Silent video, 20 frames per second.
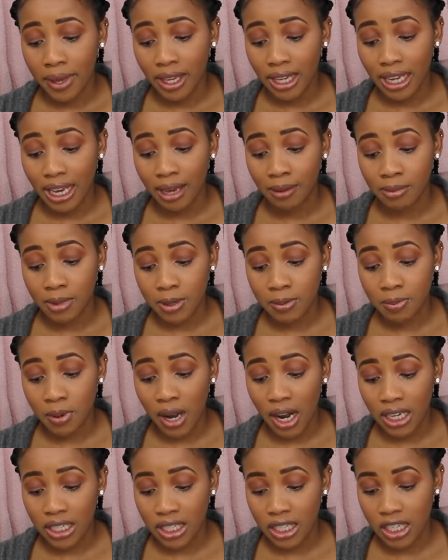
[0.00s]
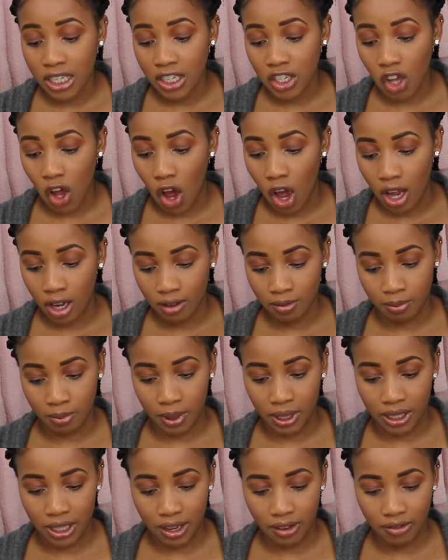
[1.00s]
Kim's prices on,
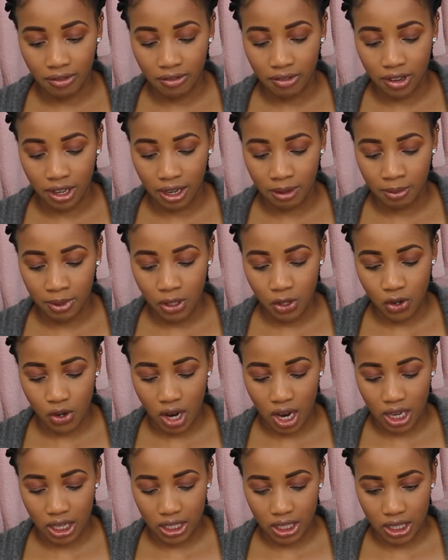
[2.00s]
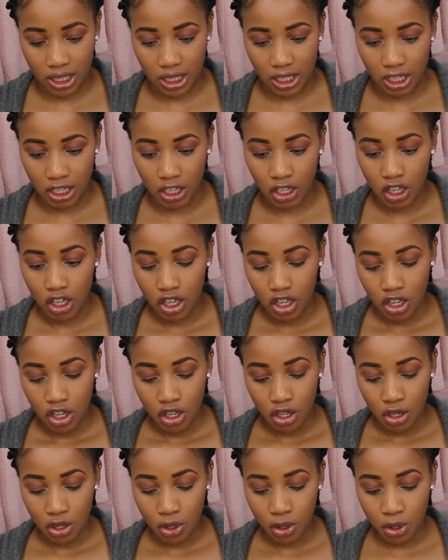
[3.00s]
but let me try and see.
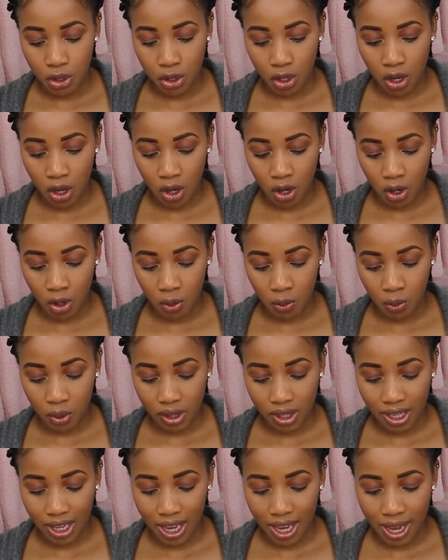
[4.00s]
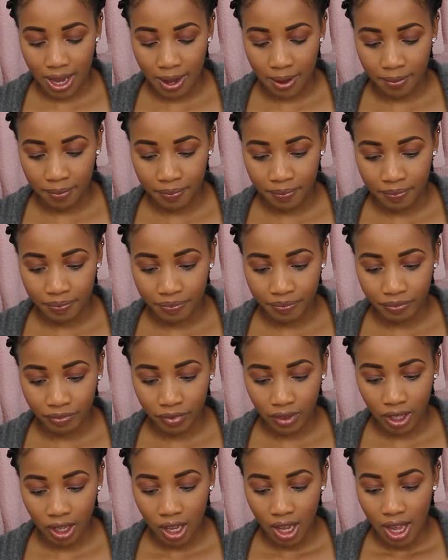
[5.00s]
So with Kim,
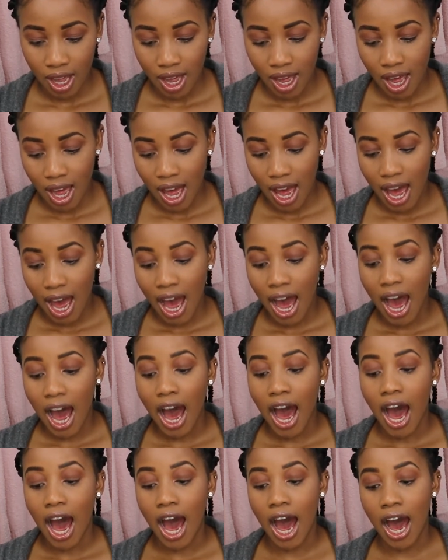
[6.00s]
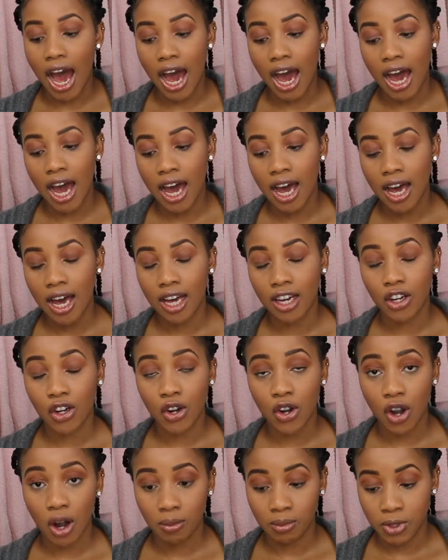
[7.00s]
her
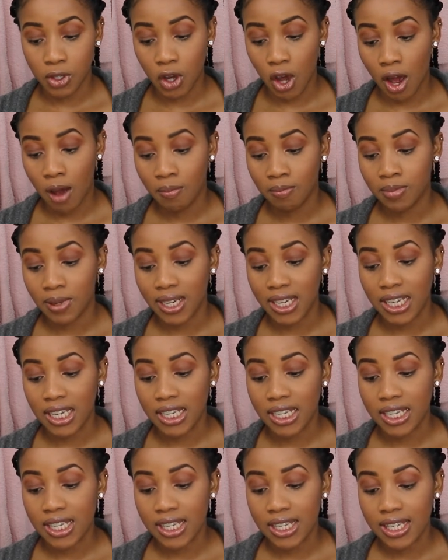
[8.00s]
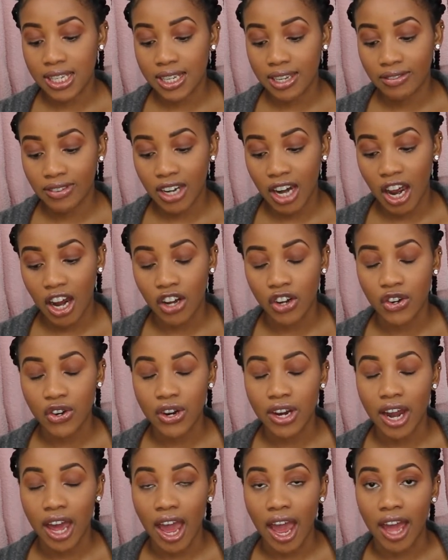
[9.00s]
crop top is
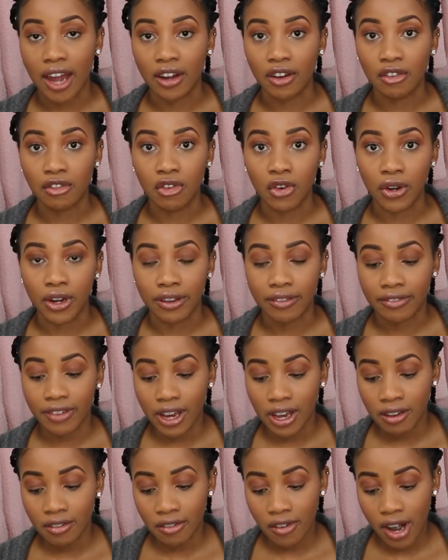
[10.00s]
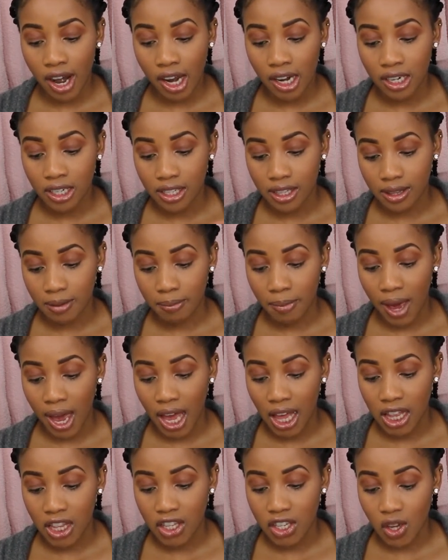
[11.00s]
745 rand, the
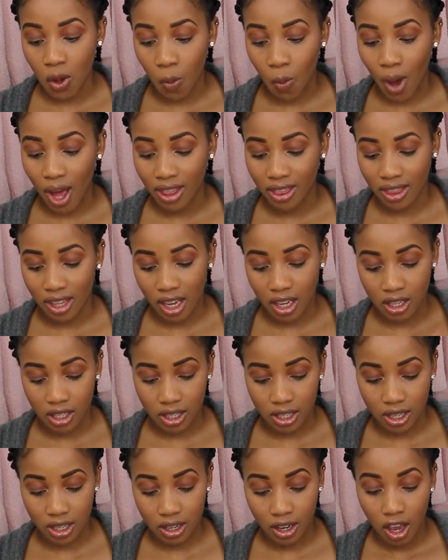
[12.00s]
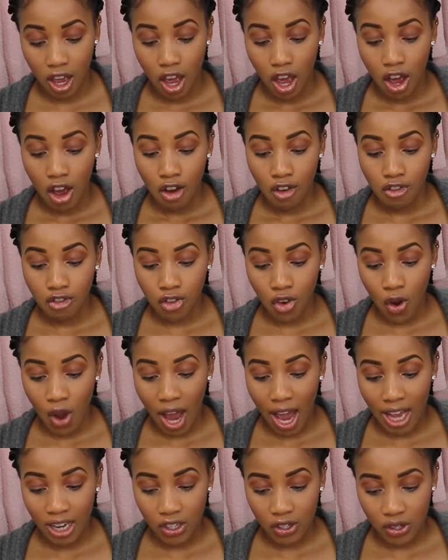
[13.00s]
pants are
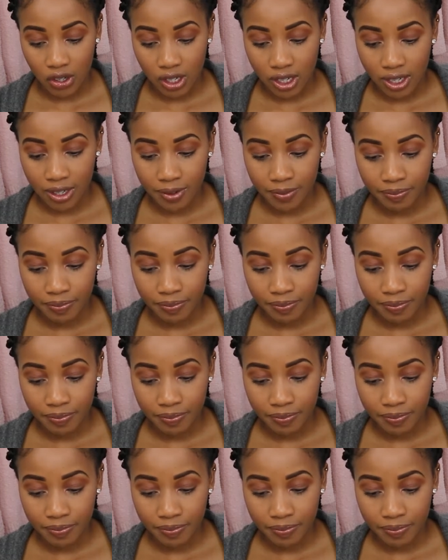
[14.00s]
1400,